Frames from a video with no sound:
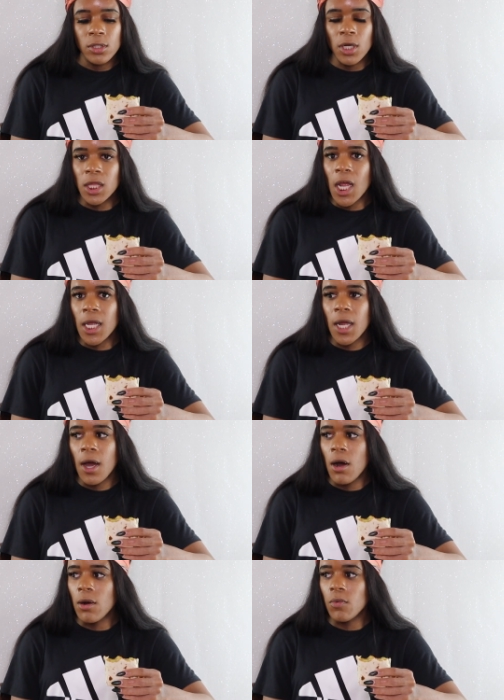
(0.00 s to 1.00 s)
Nothing I can
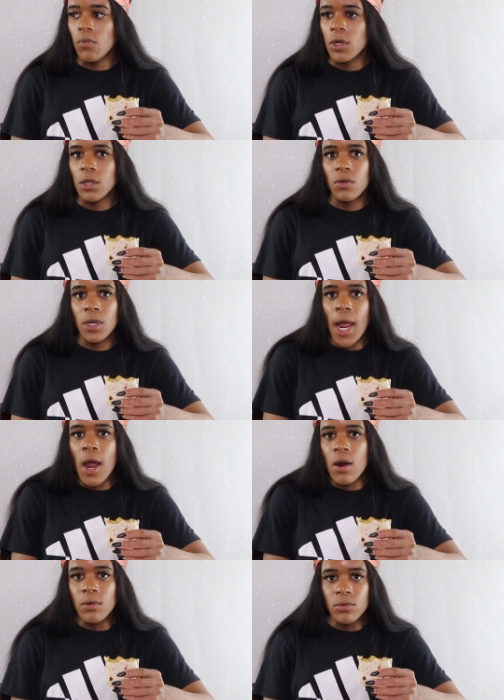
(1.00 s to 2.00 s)
help with you
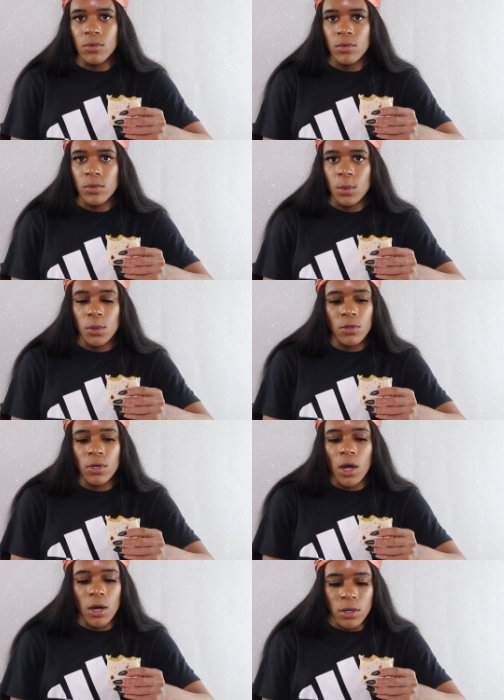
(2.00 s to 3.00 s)
now, you
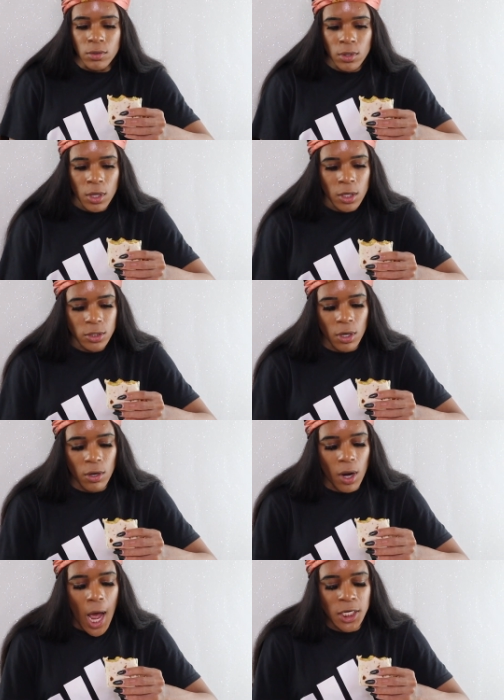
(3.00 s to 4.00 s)
know?
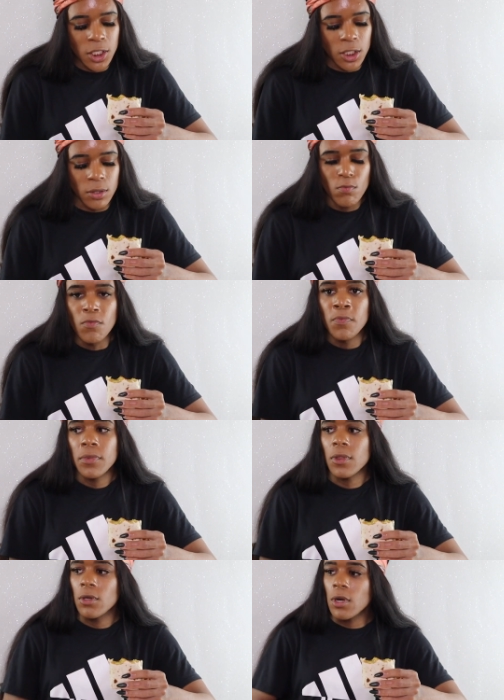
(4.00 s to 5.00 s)
So I just,
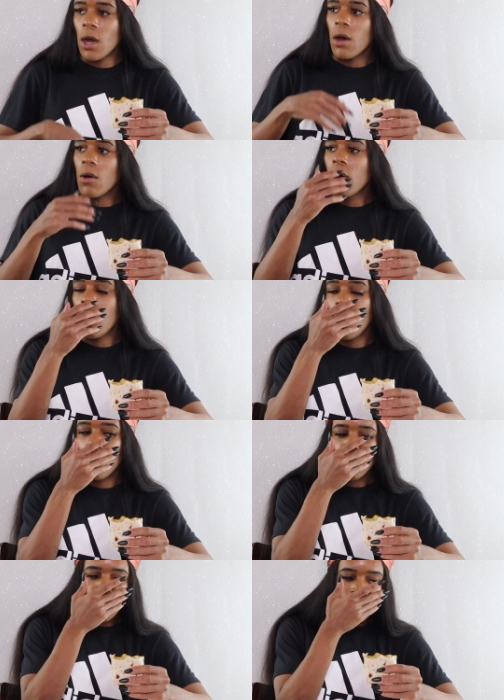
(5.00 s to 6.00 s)
you know,
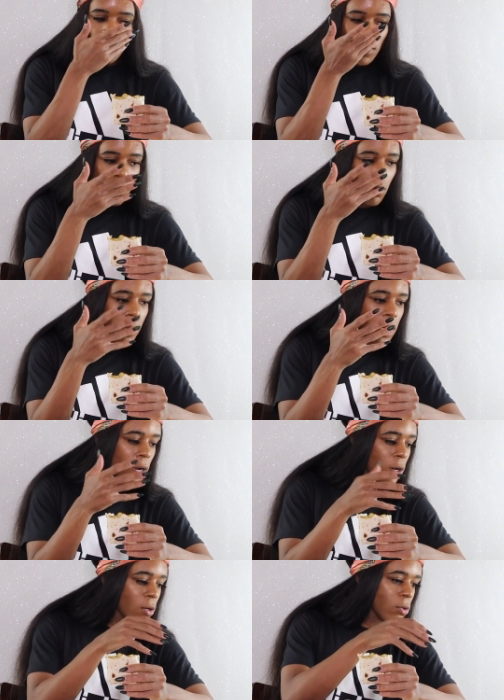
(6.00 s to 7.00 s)
oh my
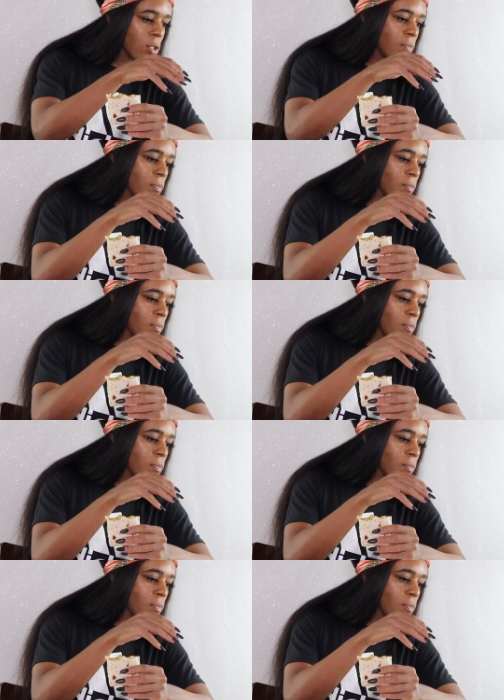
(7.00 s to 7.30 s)
nose.